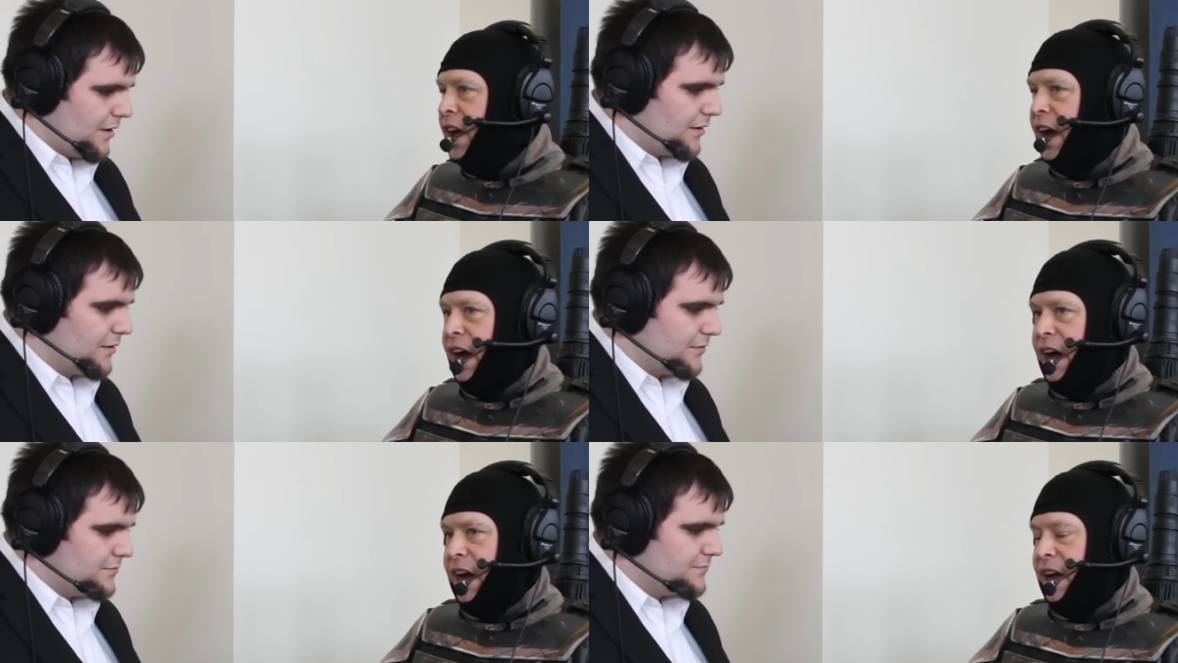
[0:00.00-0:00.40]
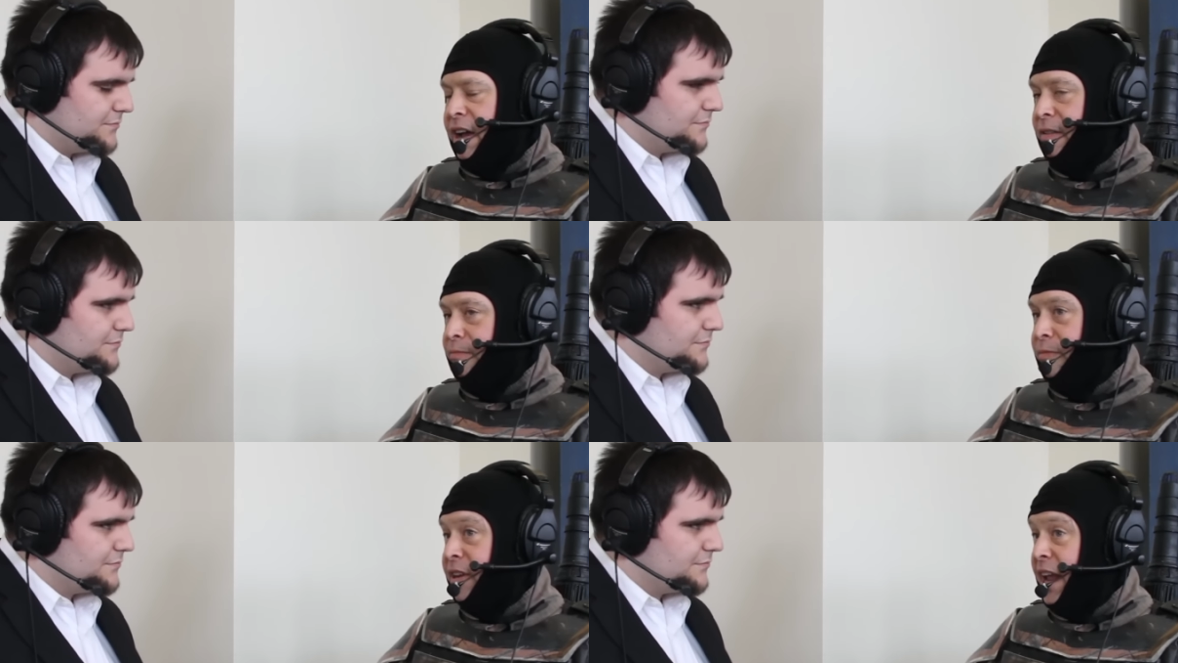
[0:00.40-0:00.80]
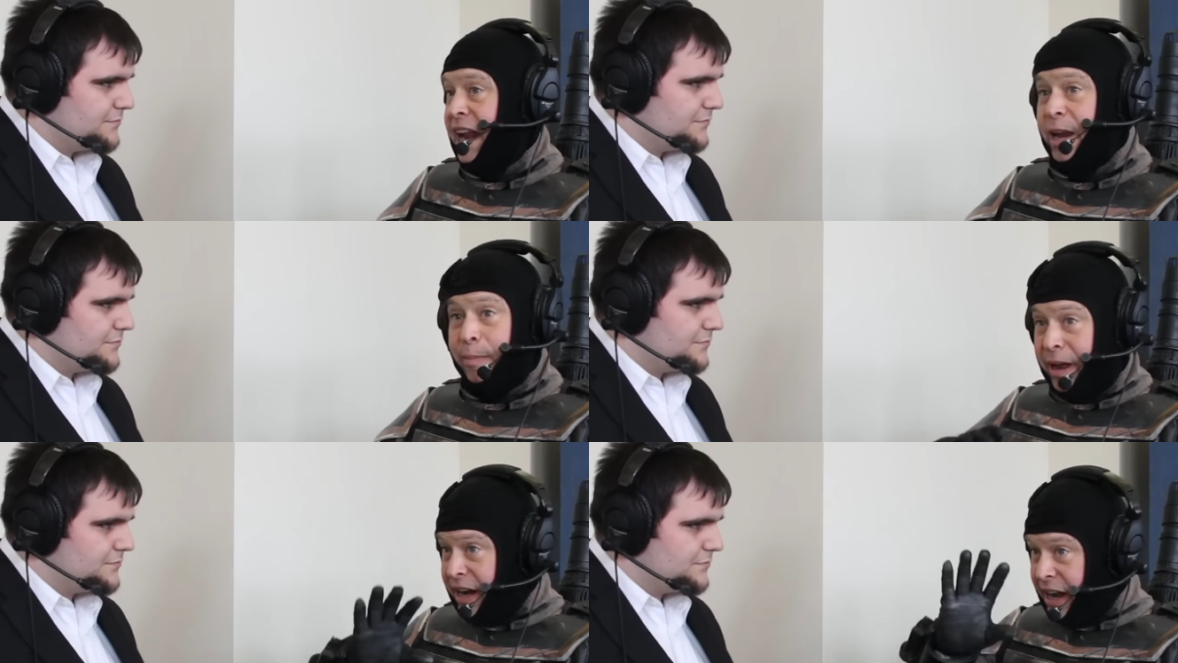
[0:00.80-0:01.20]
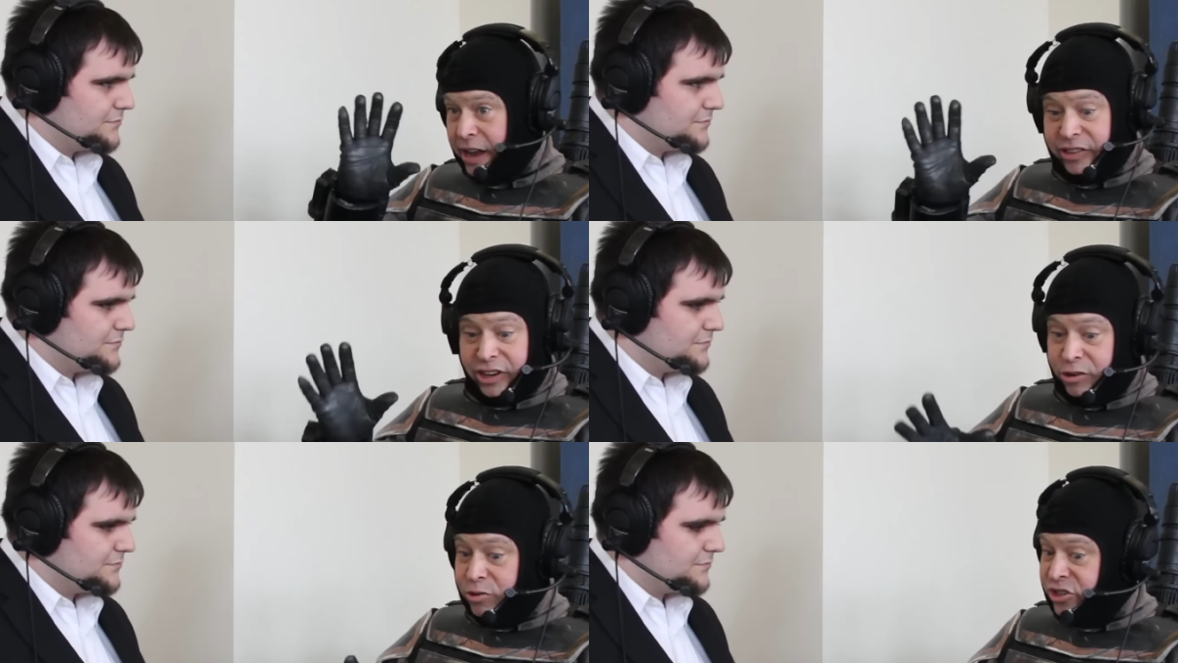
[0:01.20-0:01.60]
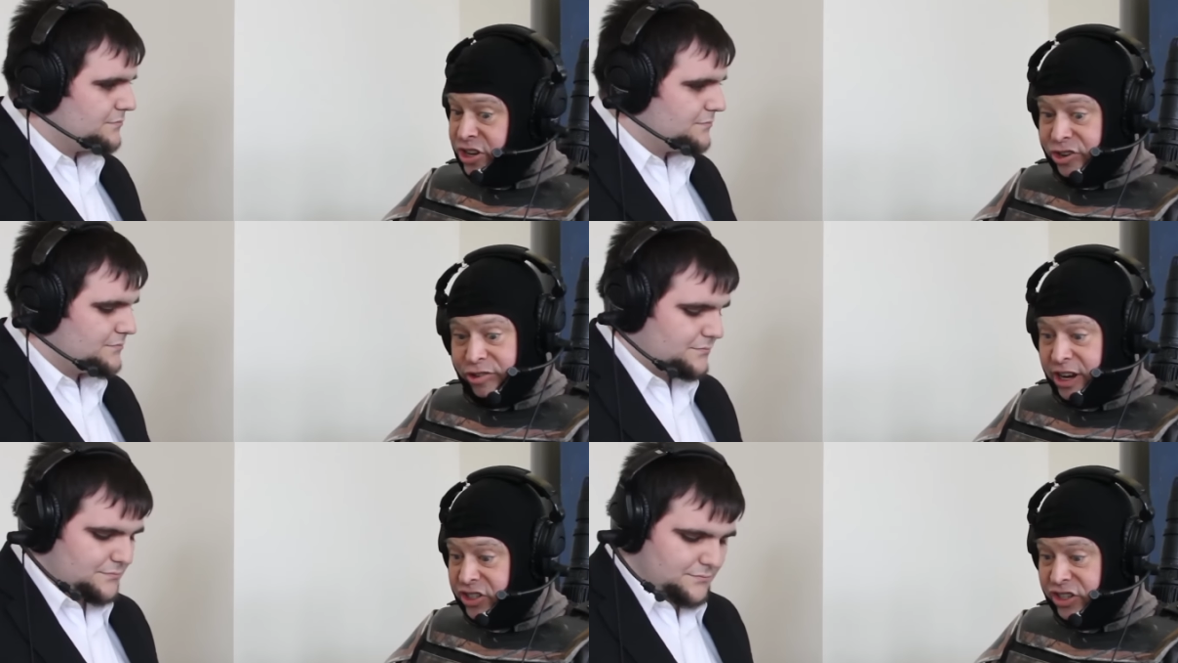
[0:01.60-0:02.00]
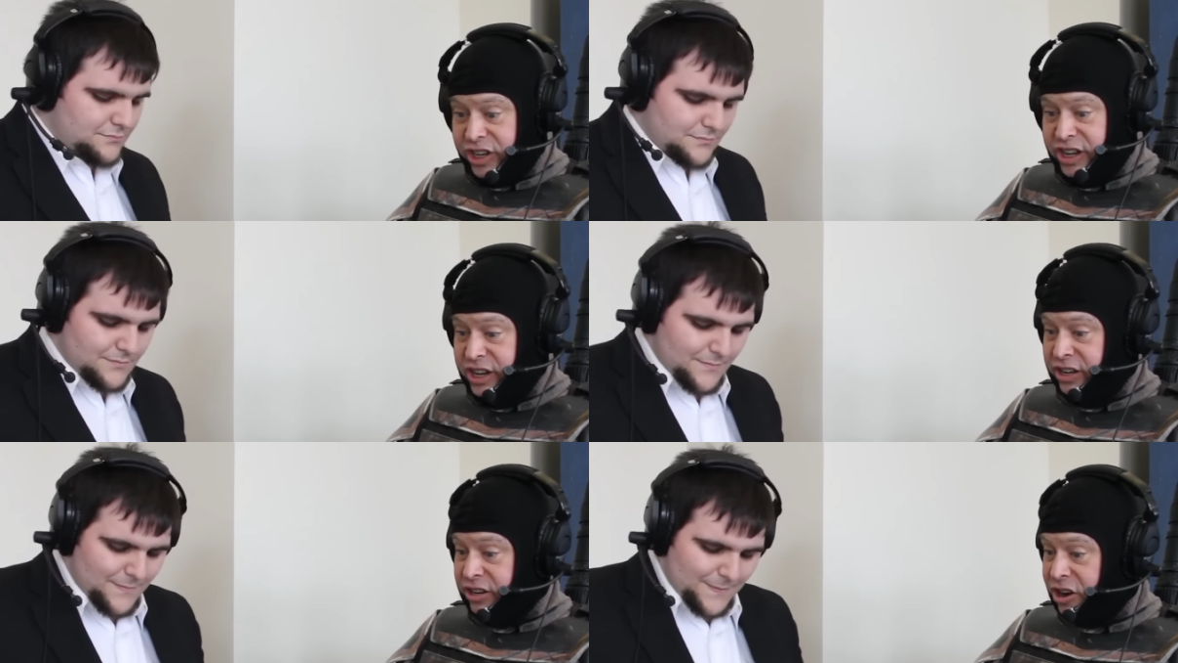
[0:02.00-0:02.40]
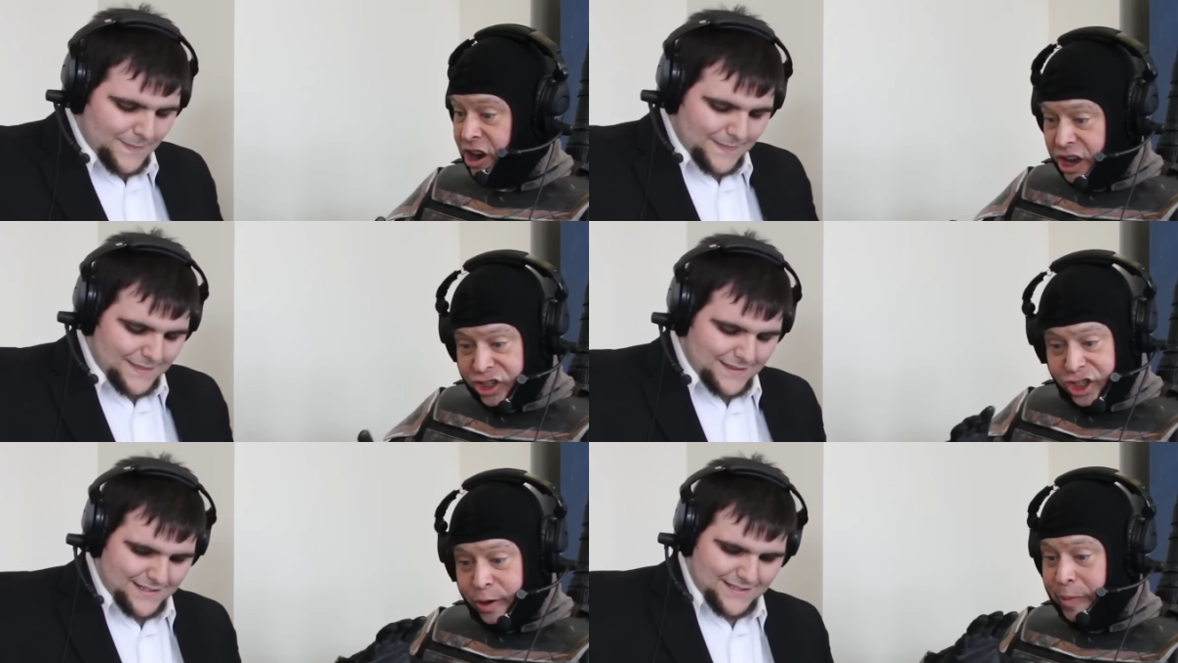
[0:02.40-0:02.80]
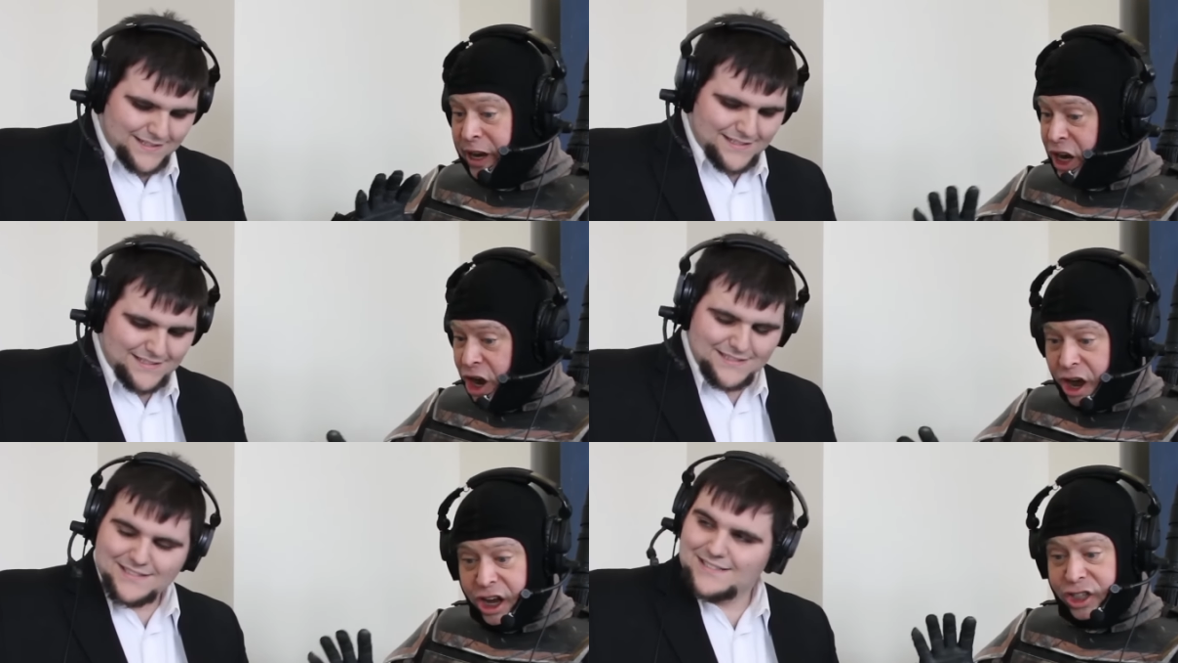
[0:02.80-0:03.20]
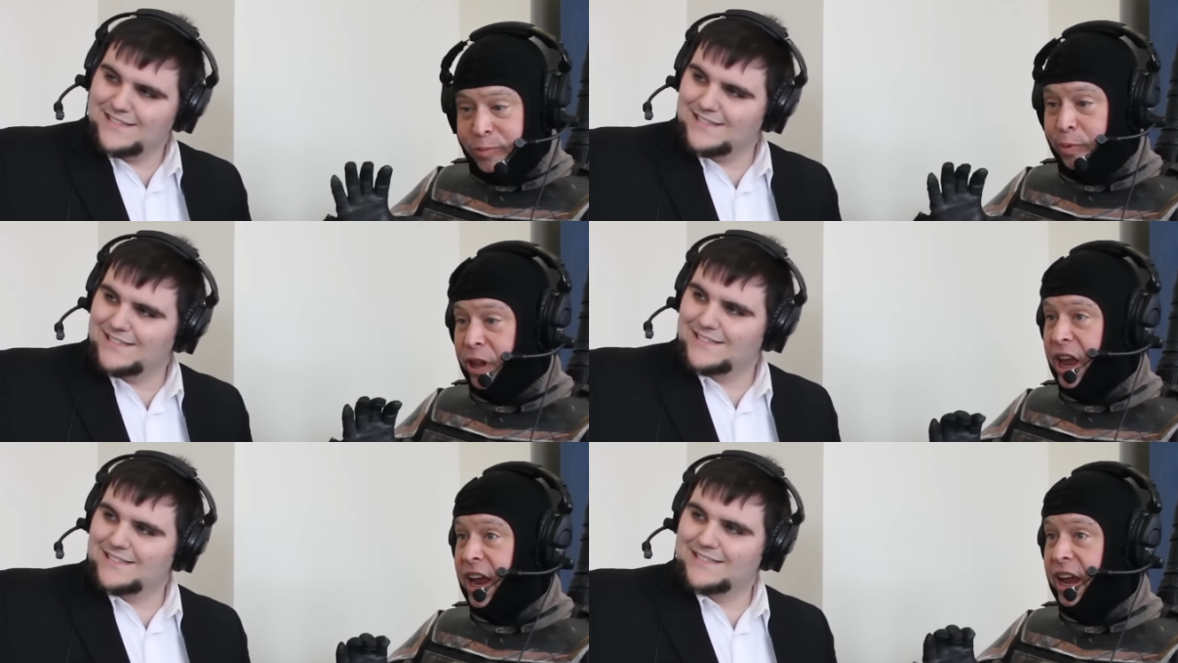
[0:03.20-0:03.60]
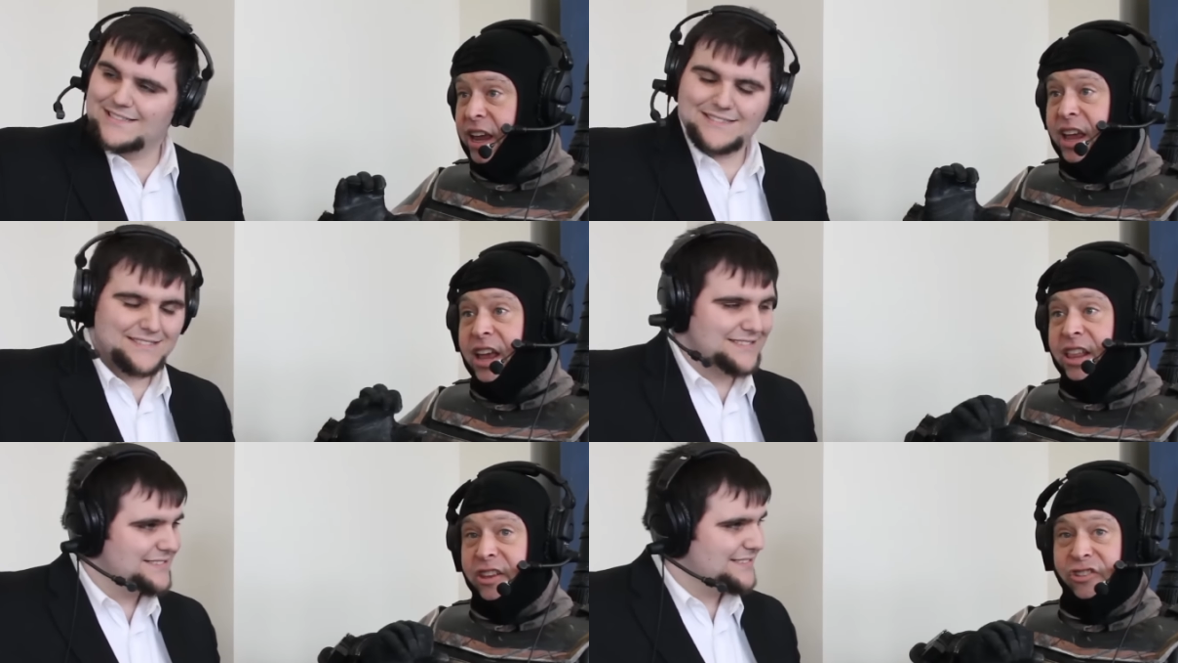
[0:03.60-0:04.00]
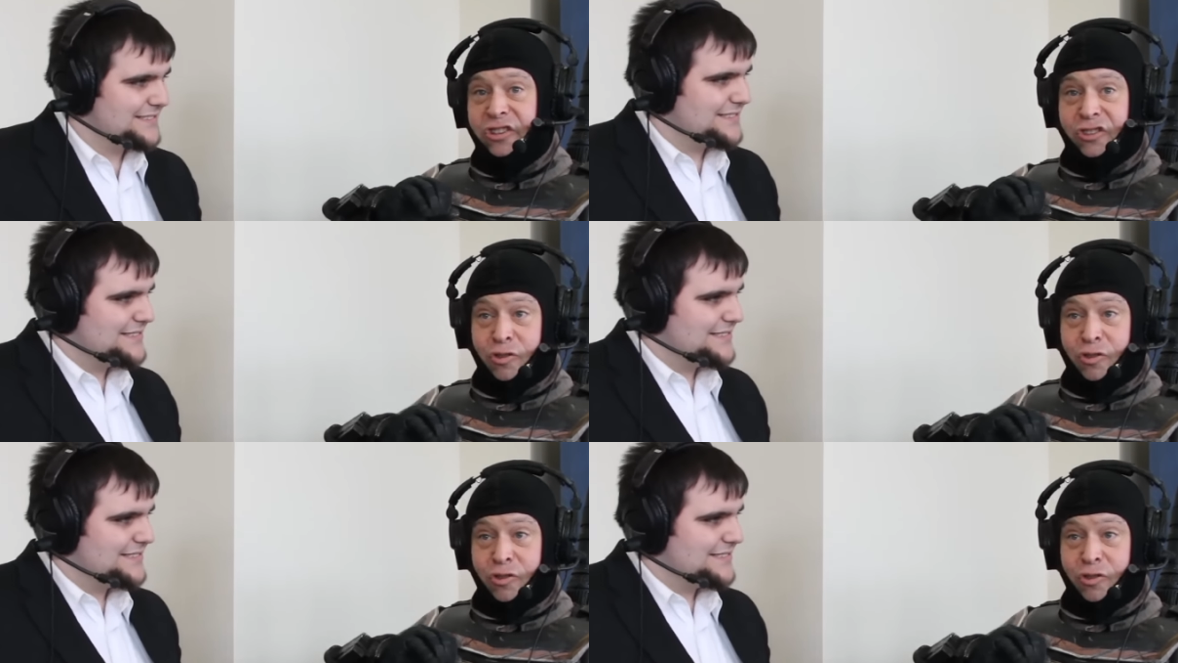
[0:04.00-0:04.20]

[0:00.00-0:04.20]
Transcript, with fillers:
Speaker 1: Uh, anybody out there who's interested in costuming, cosplay, this is